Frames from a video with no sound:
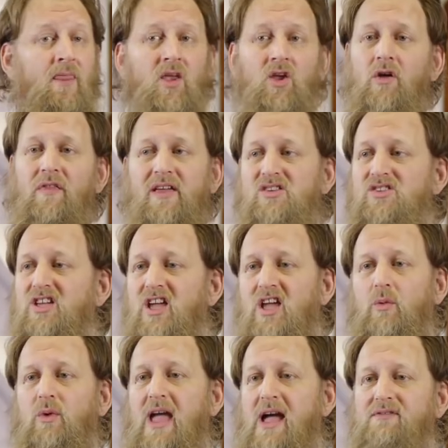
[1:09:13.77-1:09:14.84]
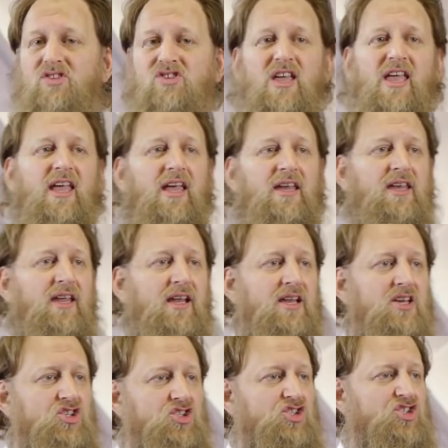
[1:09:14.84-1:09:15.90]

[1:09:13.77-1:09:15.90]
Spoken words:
you know, they say, we have a saying in English,